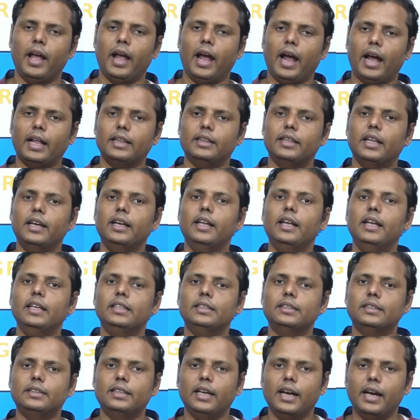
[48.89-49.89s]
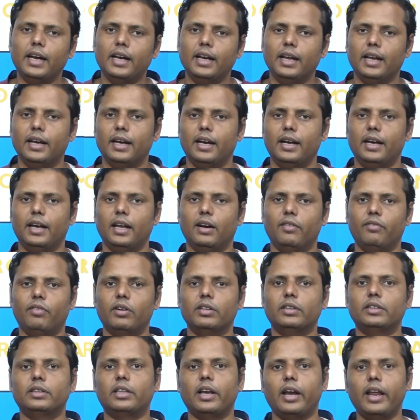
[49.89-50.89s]
and then he stayed in India for
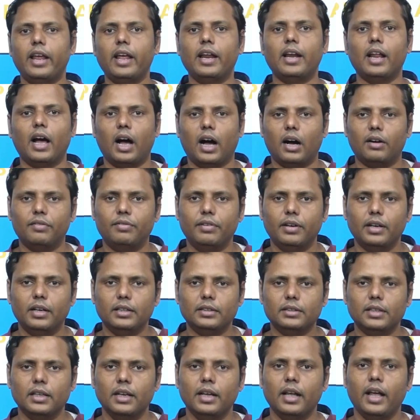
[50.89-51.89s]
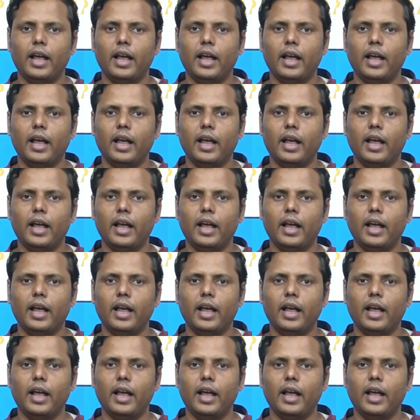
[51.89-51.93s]
3.5 years,